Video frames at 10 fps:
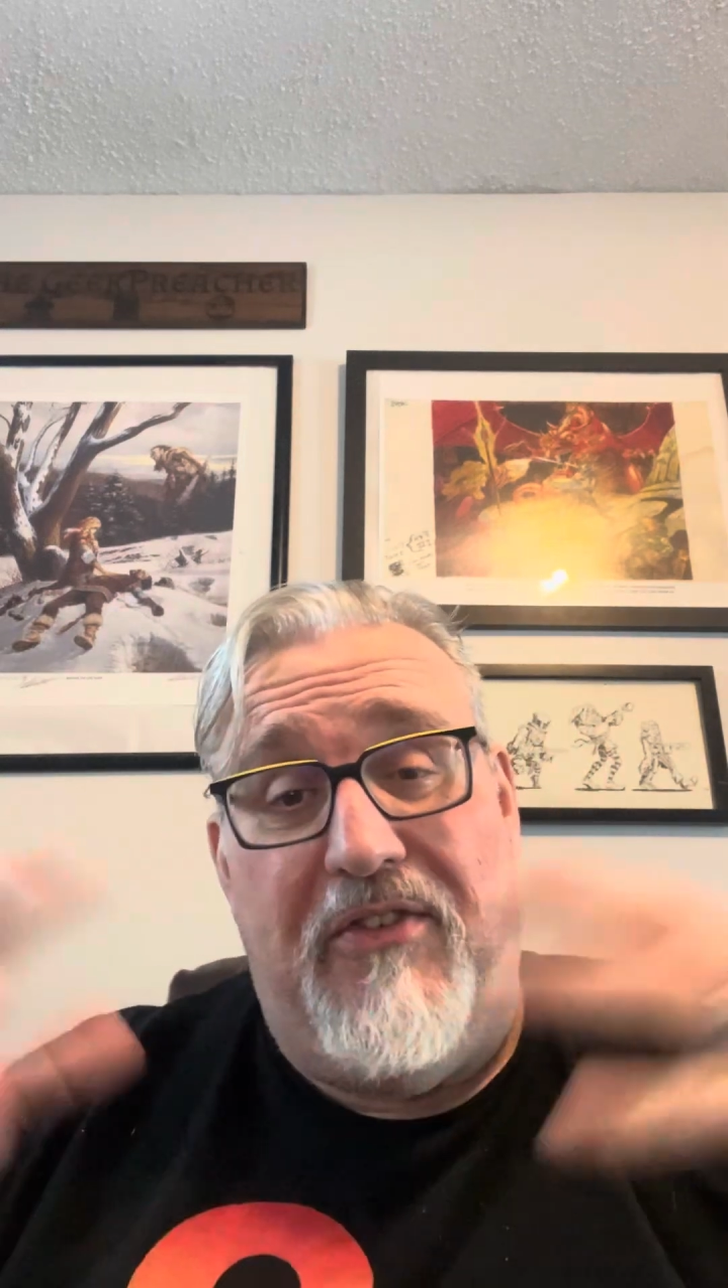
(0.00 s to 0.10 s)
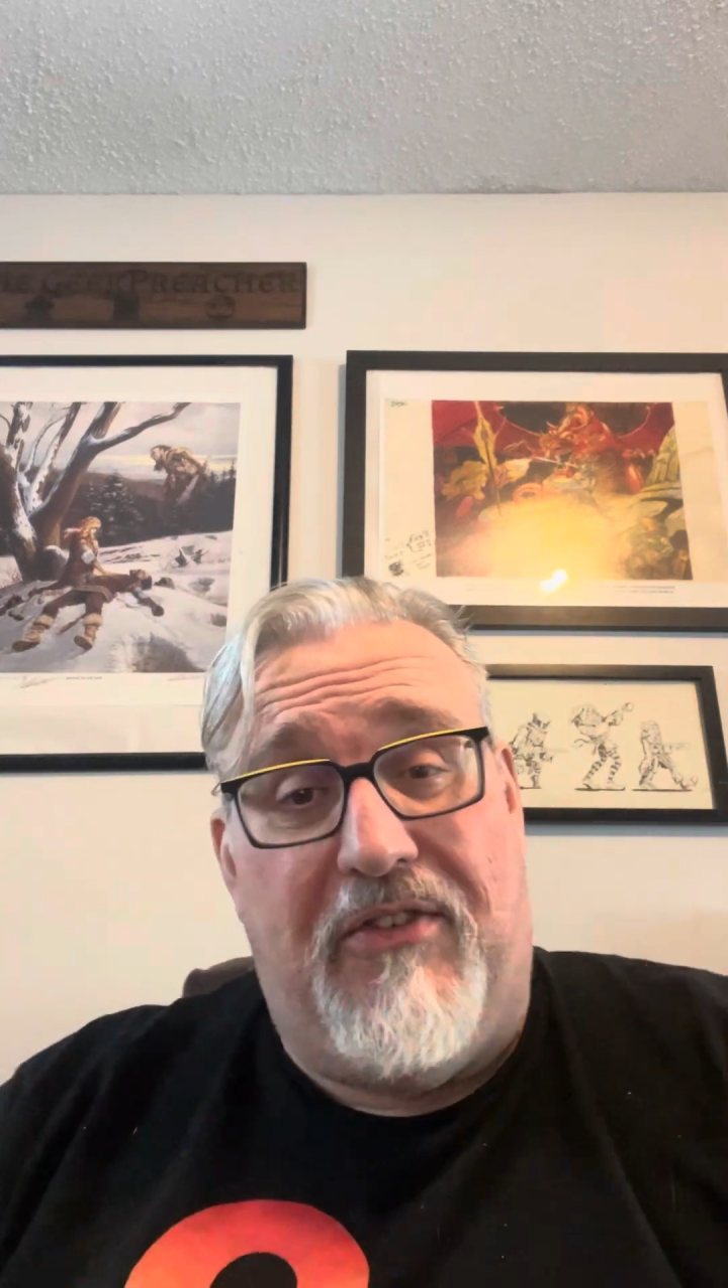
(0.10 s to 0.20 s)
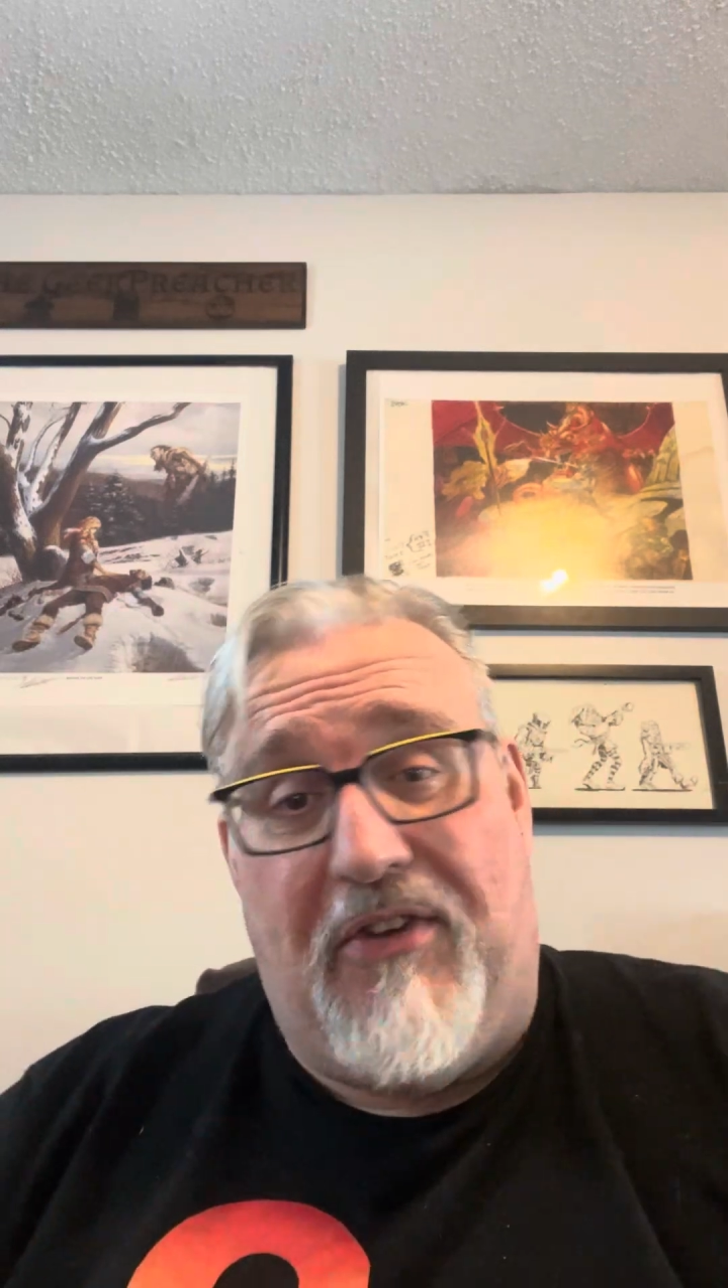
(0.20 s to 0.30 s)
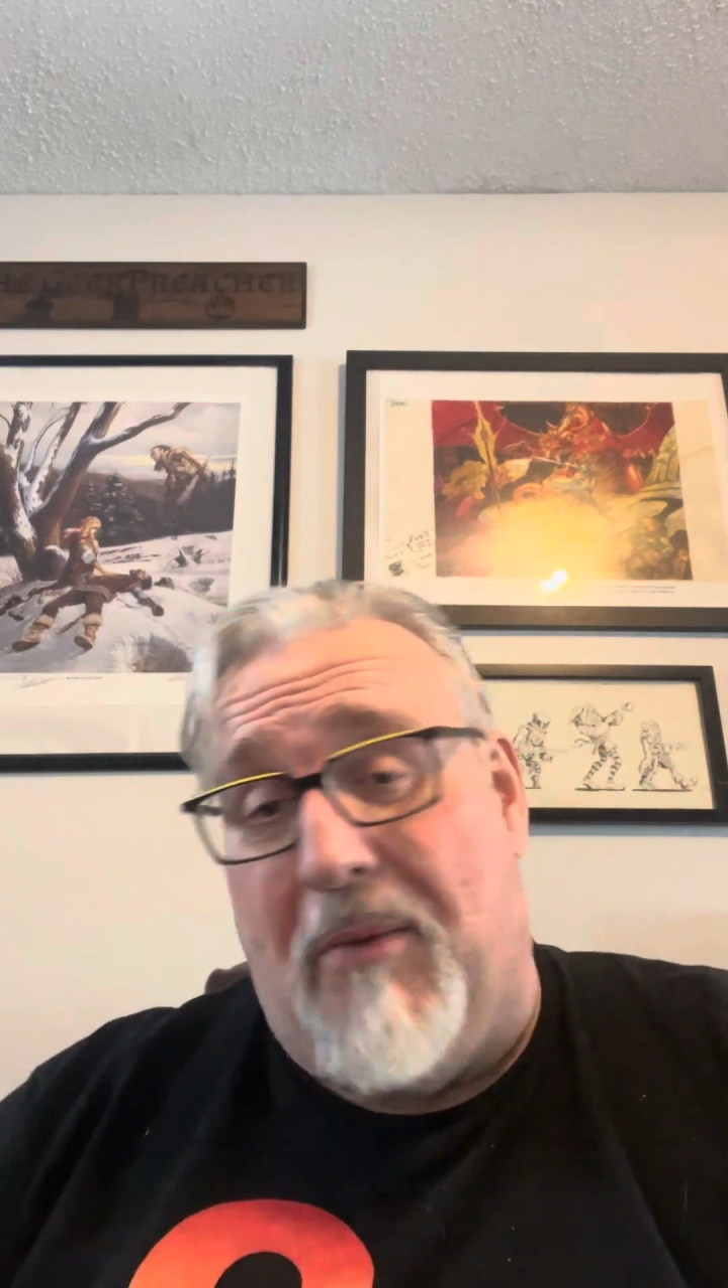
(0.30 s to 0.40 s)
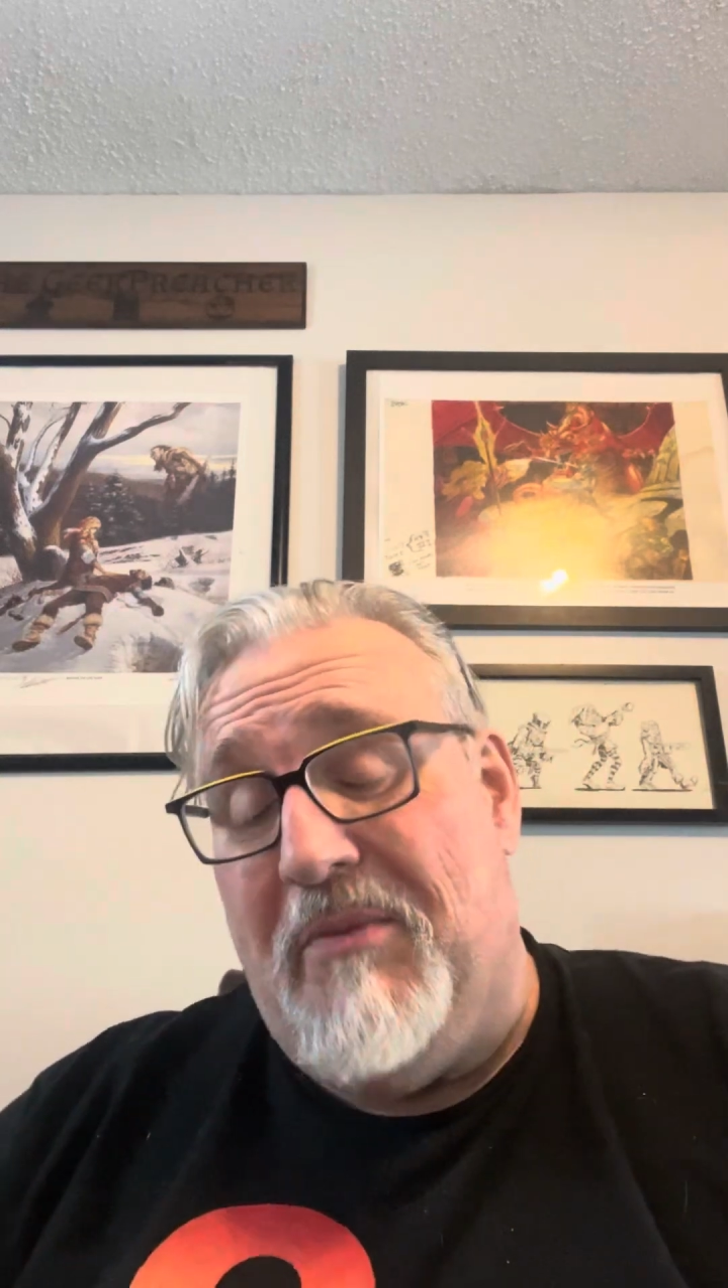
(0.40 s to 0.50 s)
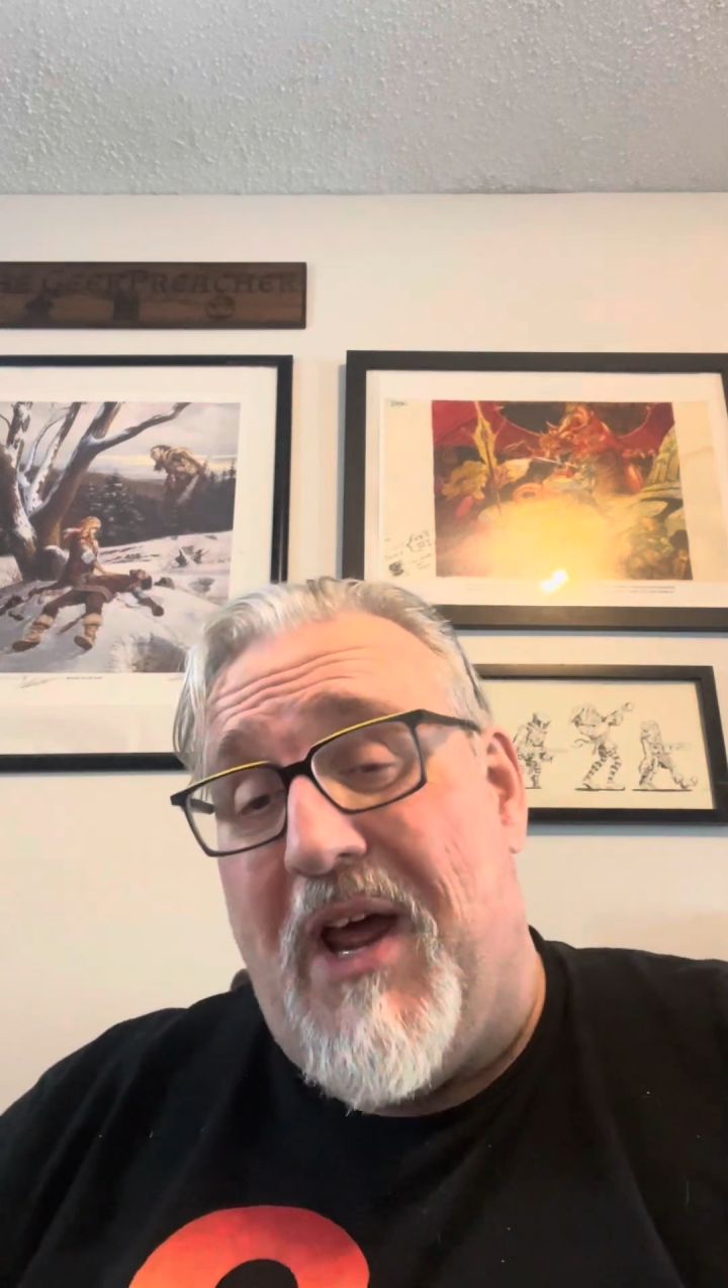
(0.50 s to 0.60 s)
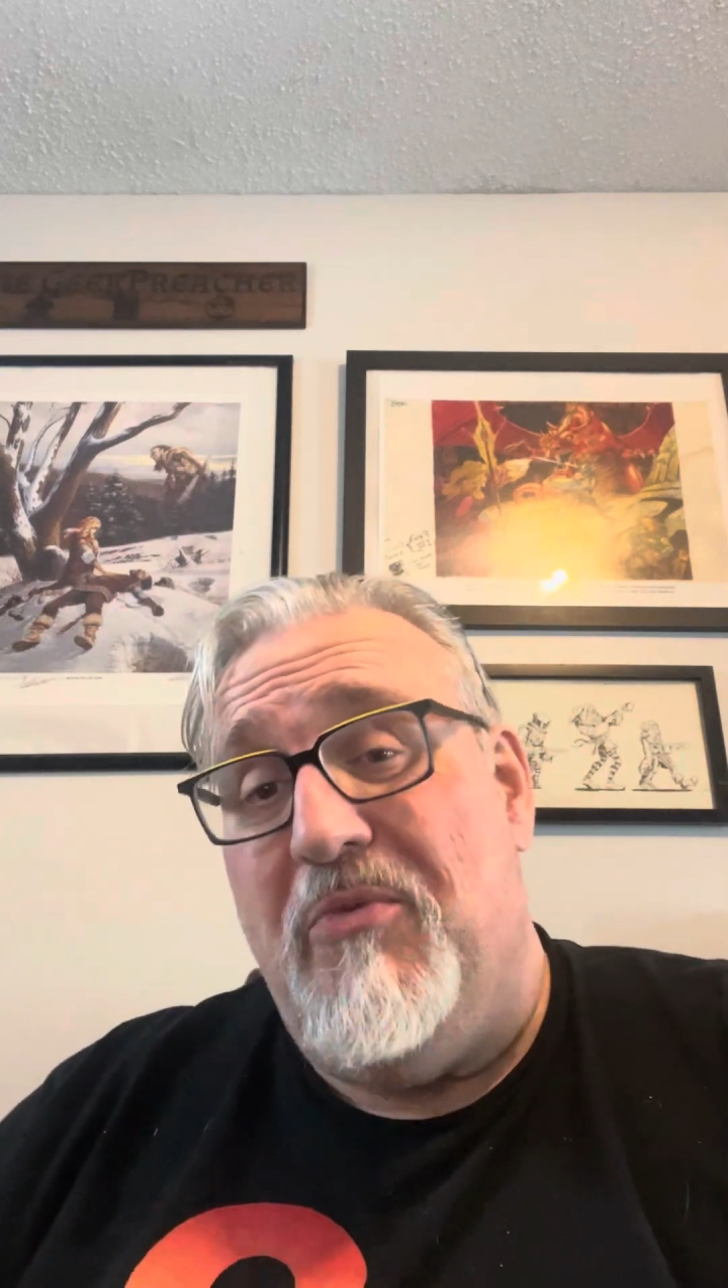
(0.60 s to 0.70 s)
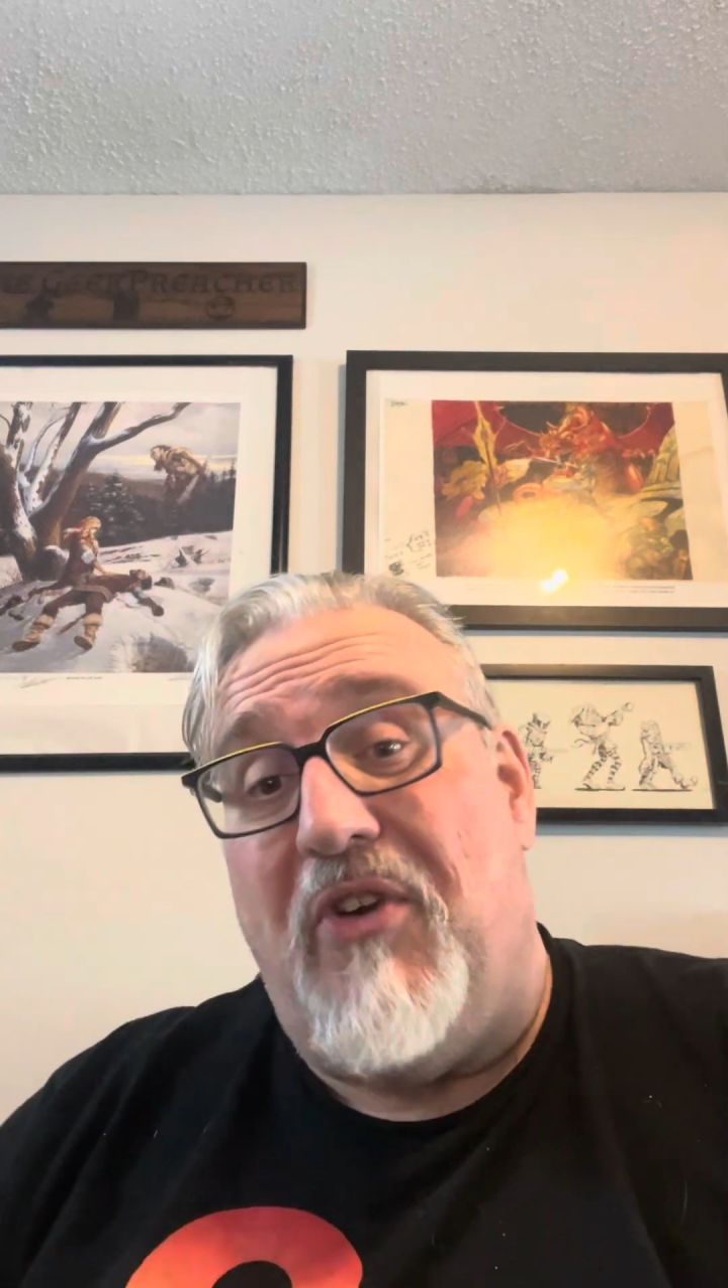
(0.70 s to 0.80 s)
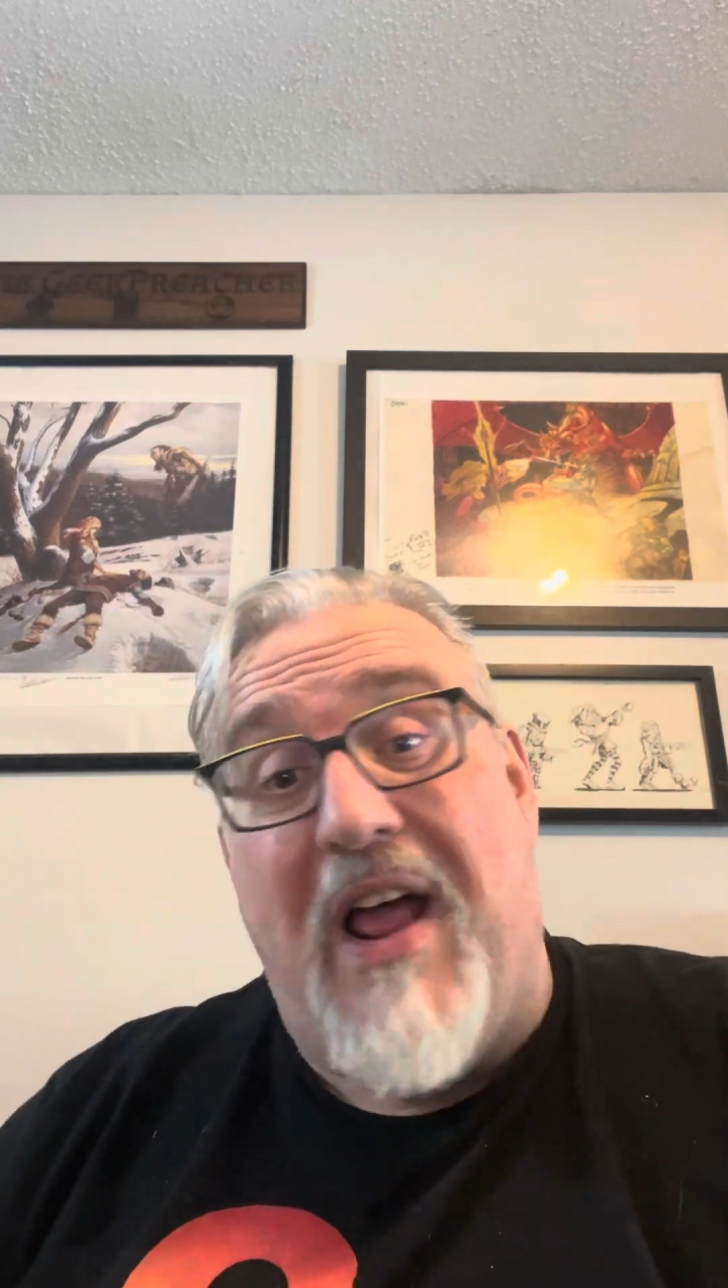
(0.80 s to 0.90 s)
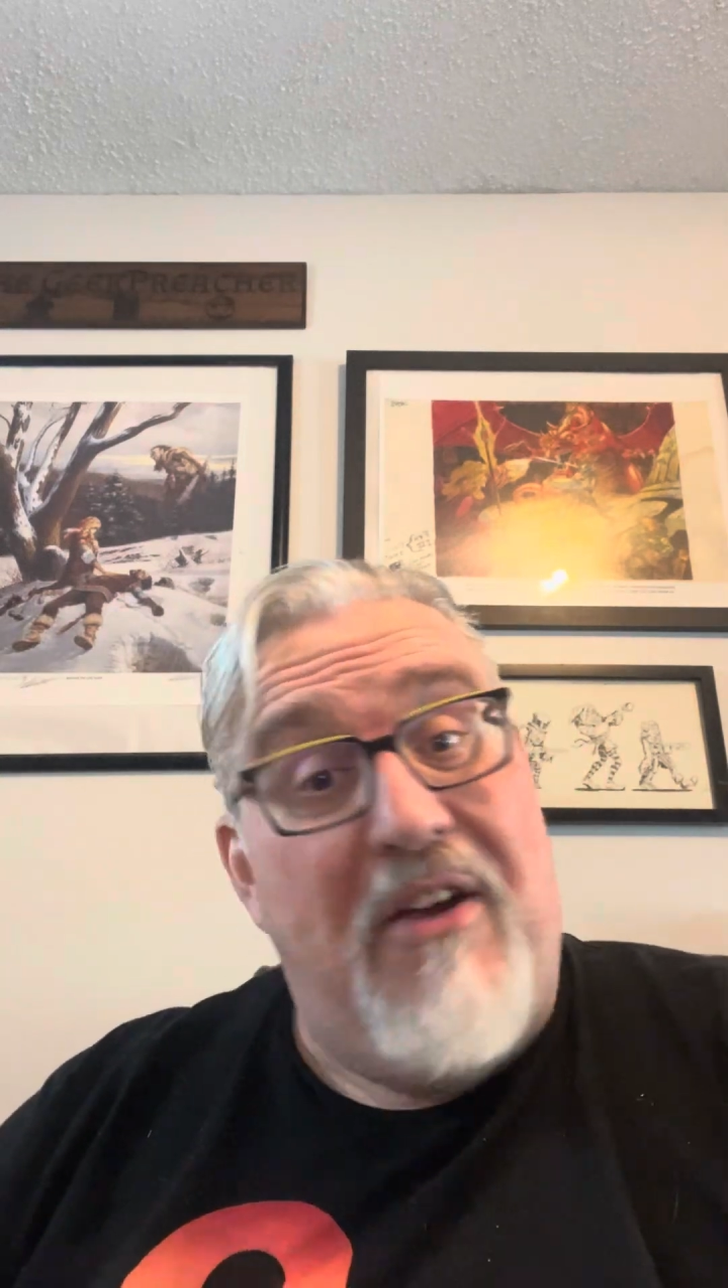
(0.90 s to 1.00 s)

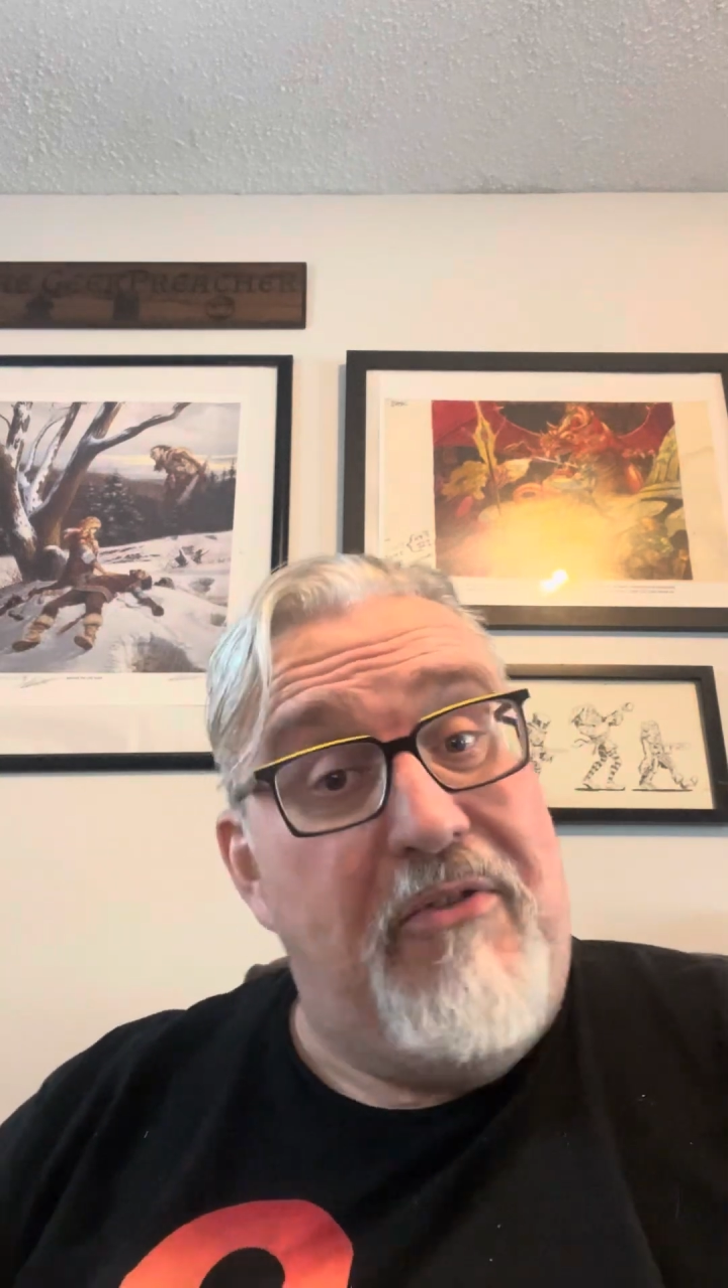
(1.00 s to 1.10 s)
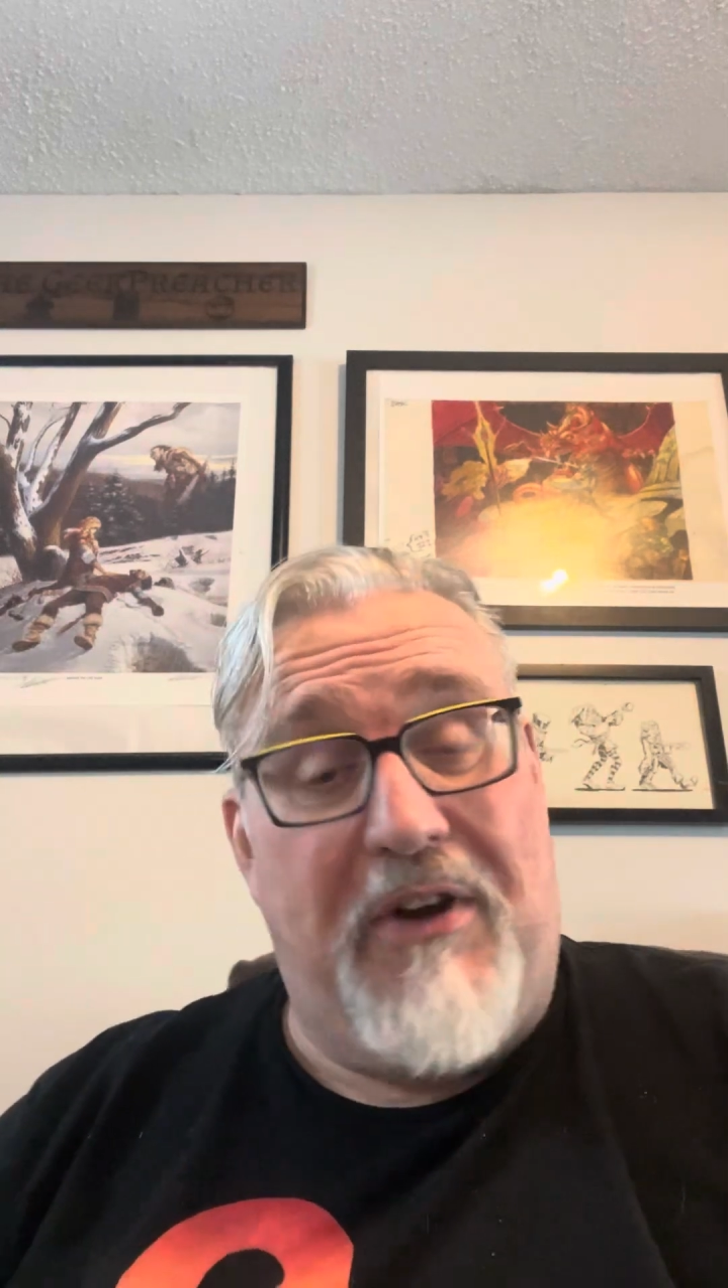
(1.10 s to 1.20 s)
sometimes life